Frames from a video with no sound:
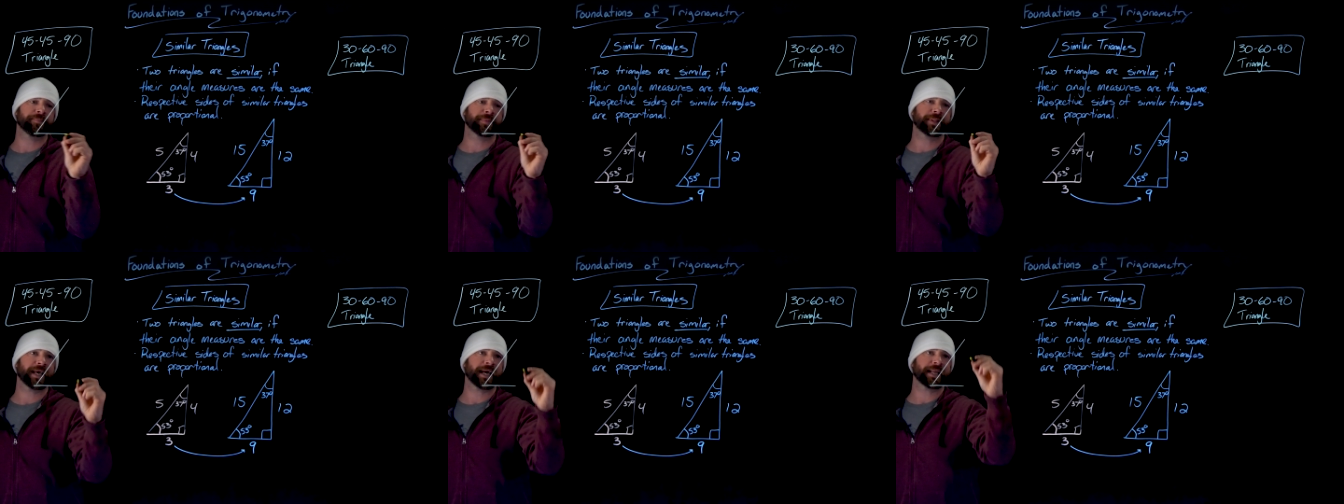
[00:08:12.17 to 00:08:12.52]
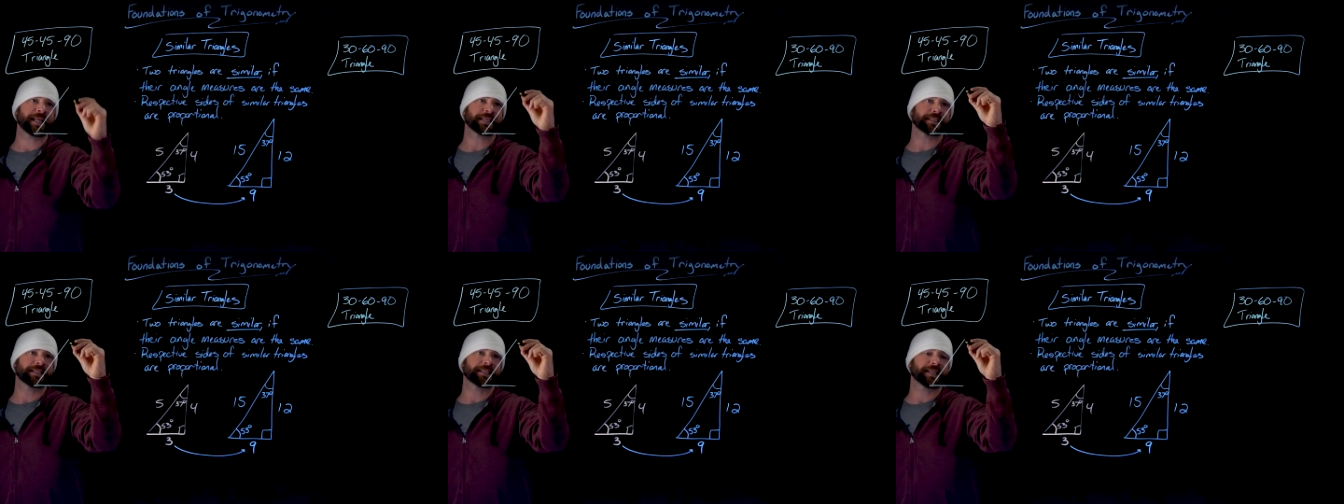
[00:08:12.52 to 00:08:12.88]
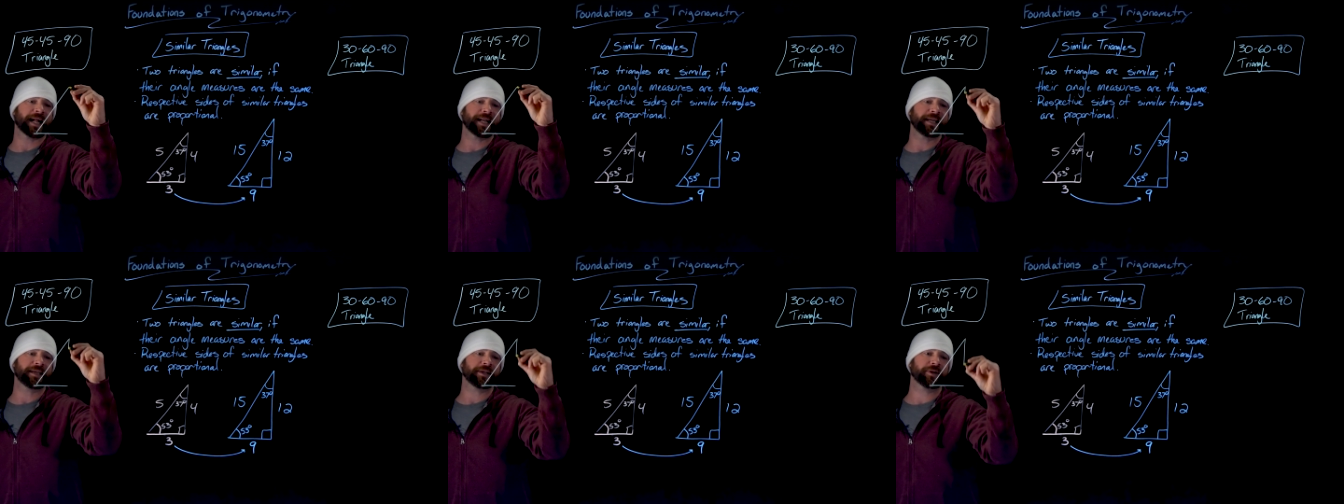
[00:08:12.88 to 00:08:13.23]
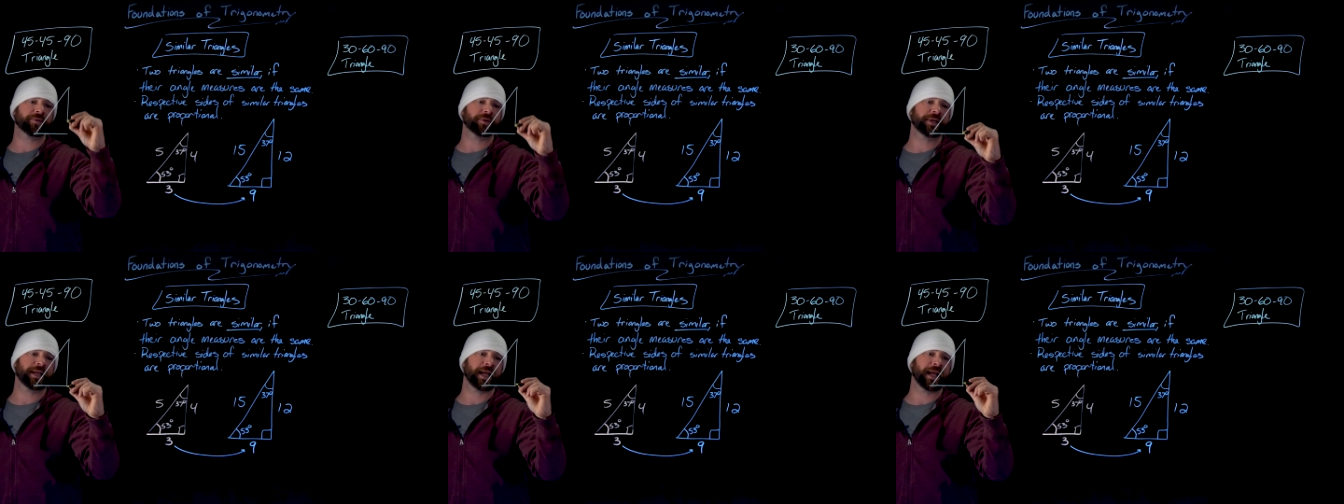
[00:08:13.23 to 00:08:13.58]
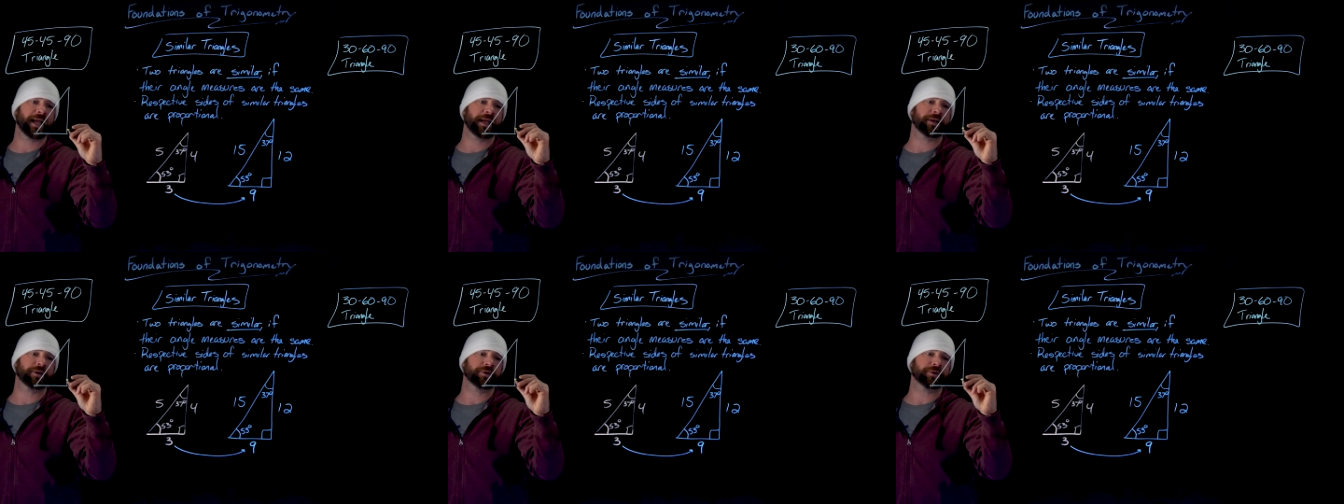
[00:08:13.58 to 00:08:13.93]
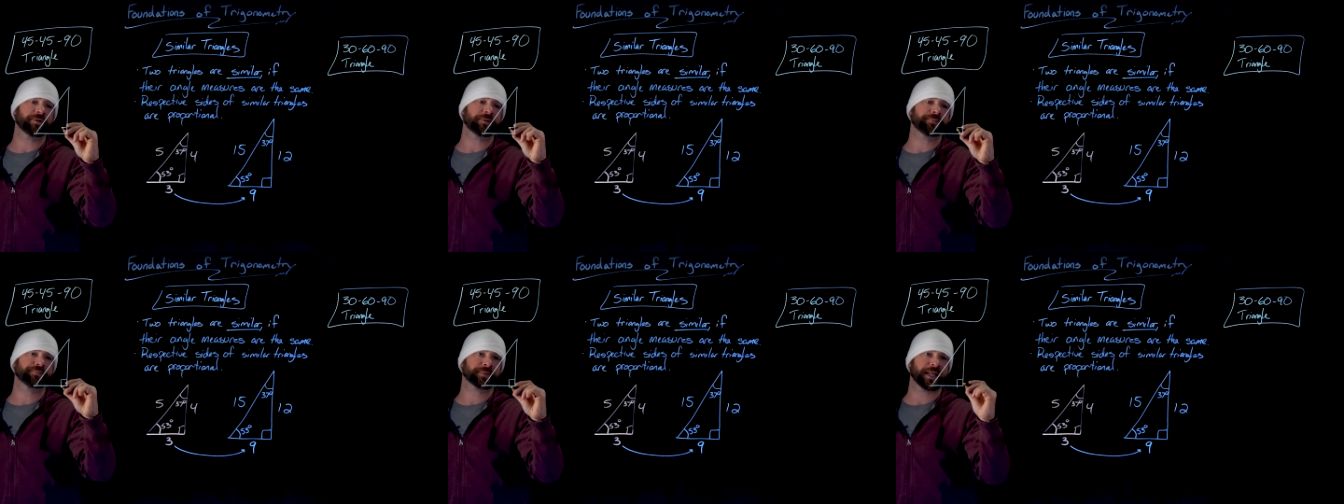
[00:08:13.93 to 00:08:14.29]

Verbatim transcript: that is a 90 degree angle.